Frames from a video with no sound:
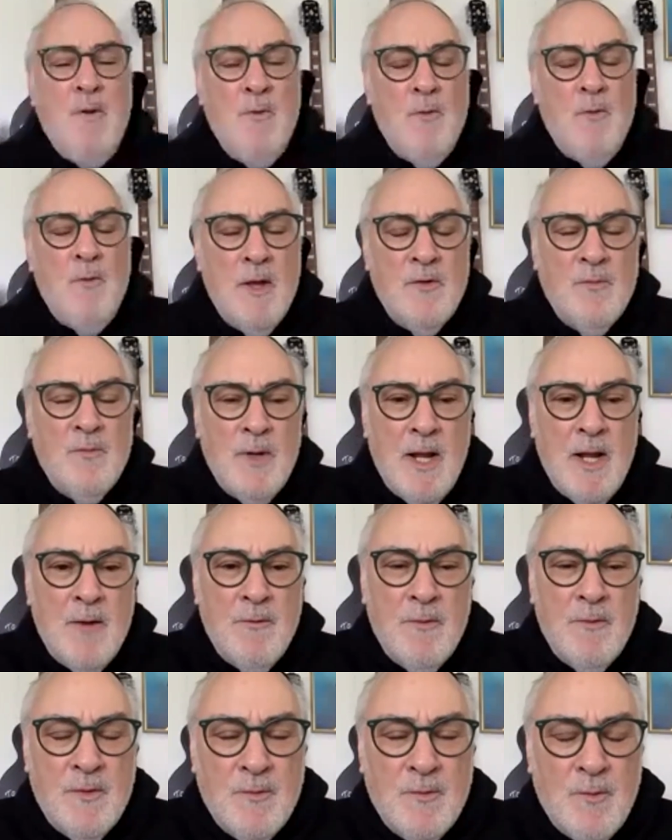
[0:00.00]
was when I
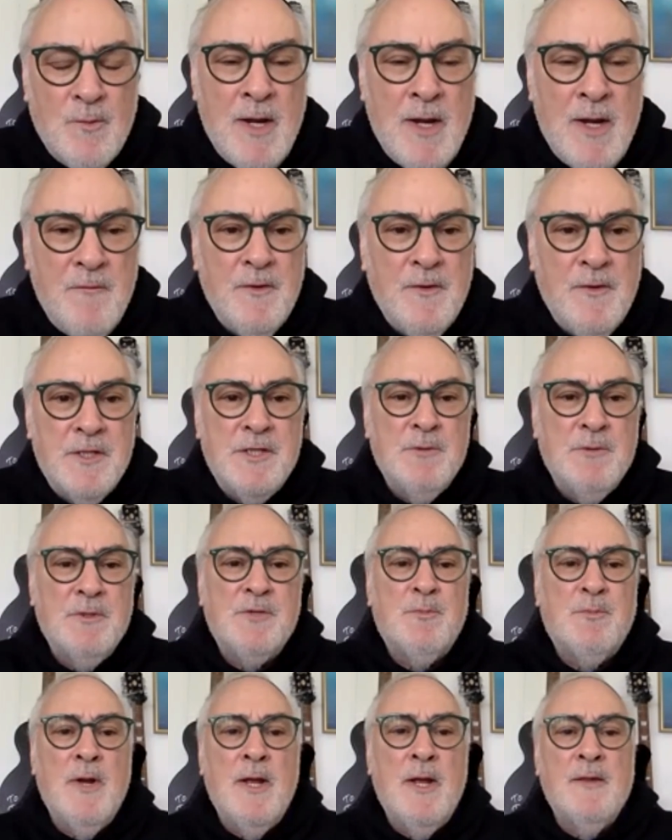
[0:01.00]
was writing for the
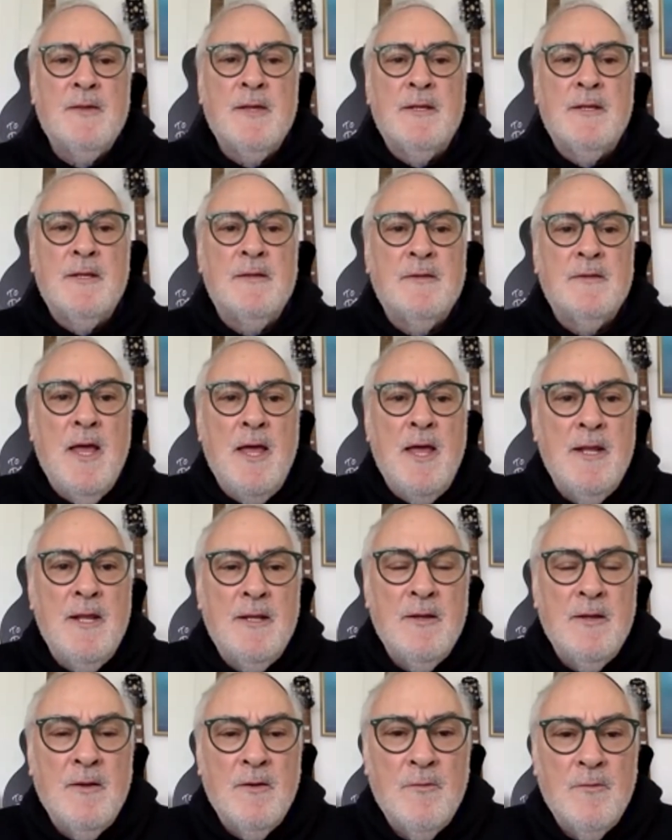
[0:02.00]
Jewish press, I decided
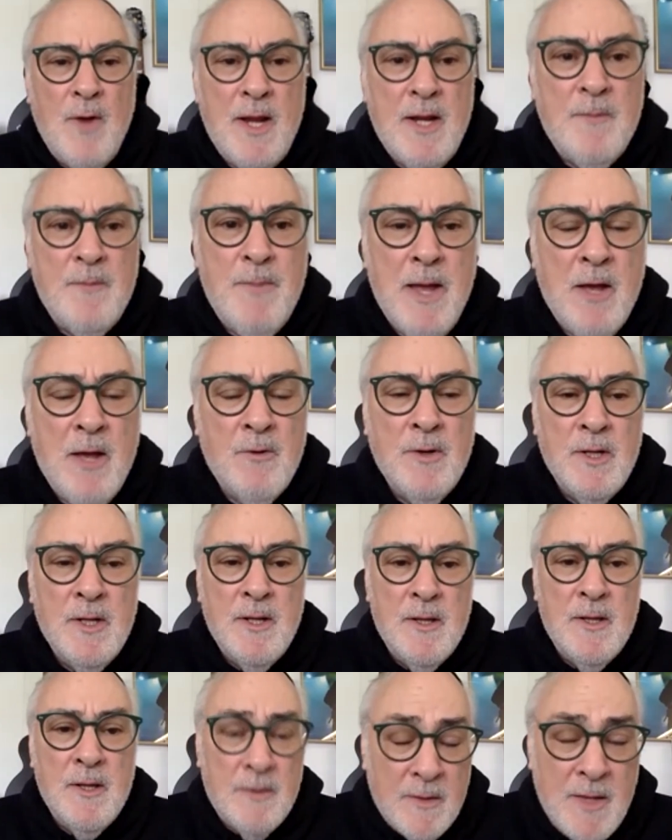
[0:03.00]
to write about
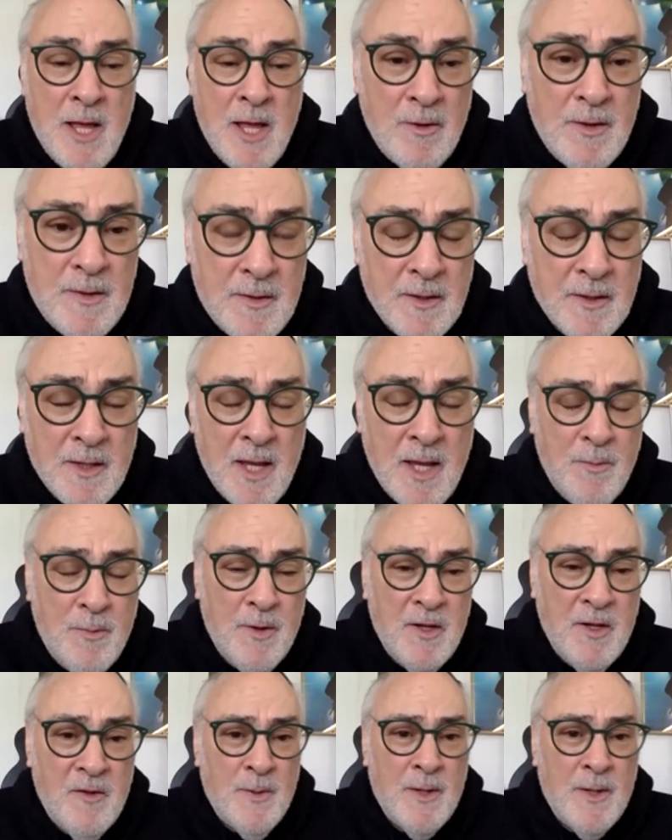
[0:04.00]
not only
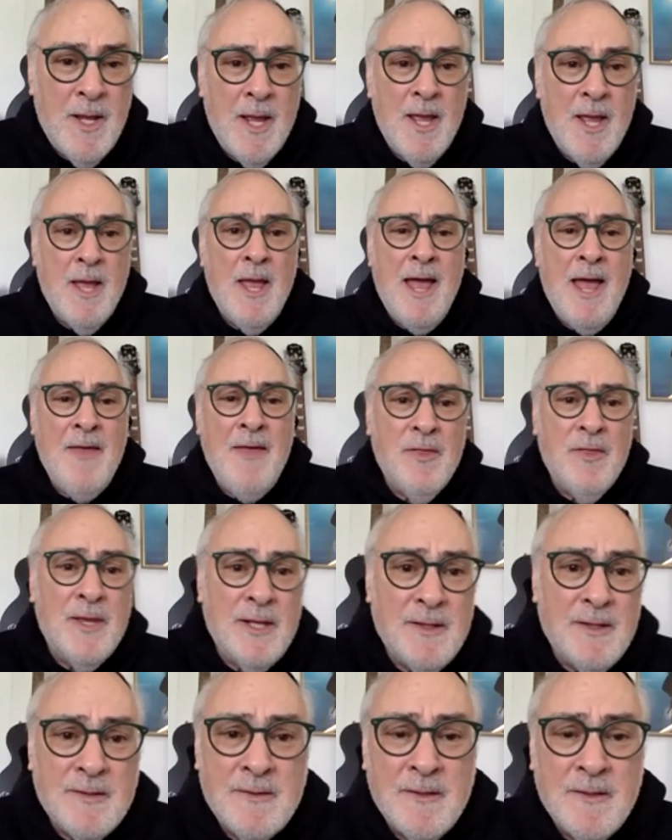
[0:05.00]
celebrities but
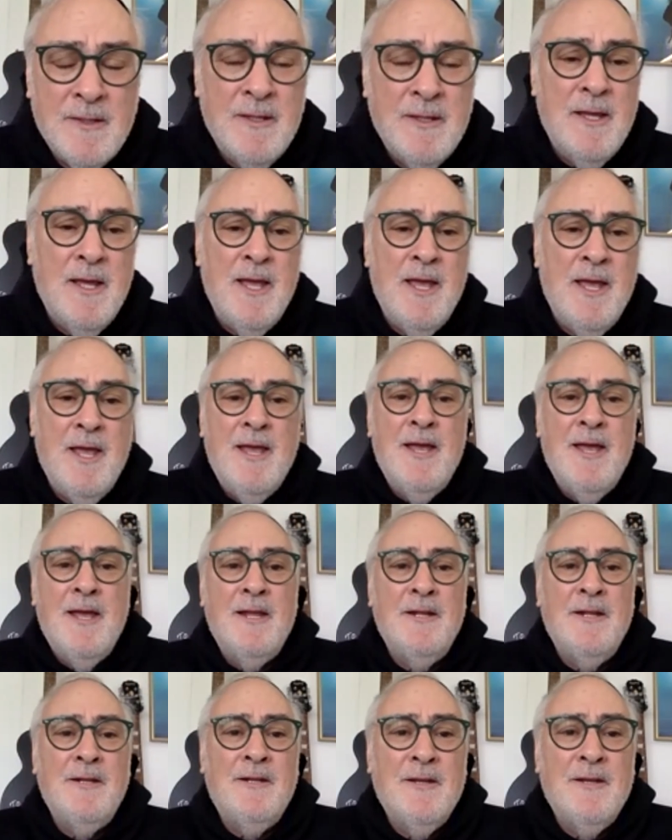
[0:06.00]
athletes
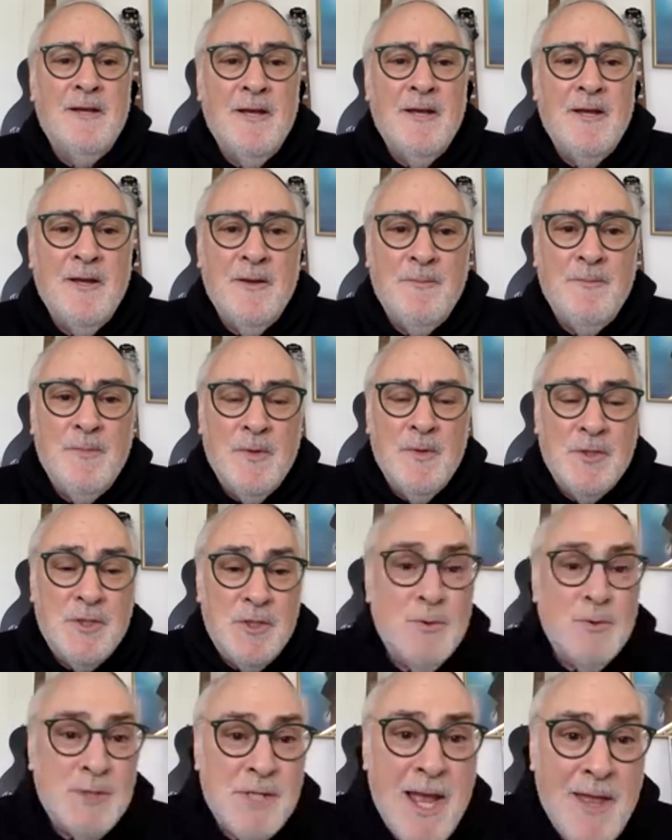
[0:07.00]
and
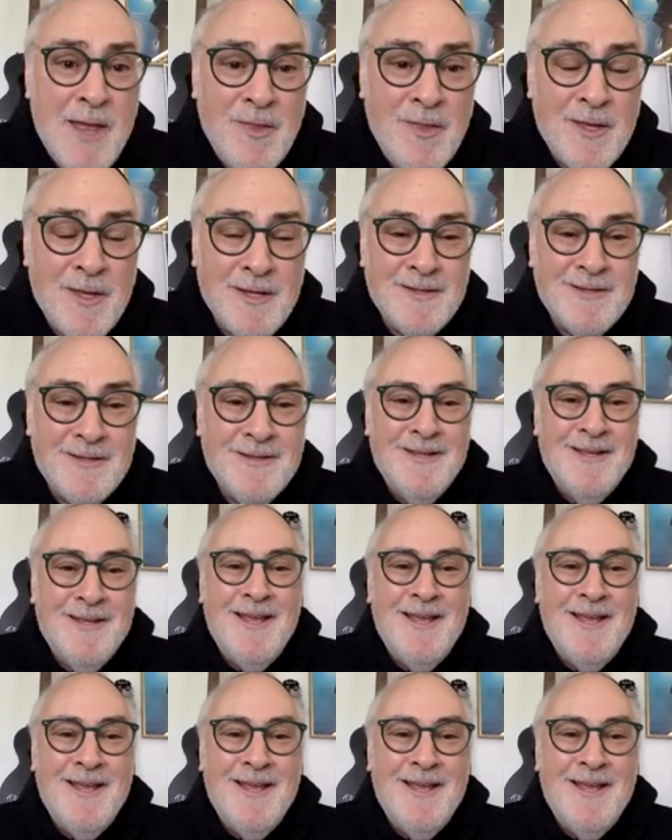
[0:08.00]
Jewish athletes.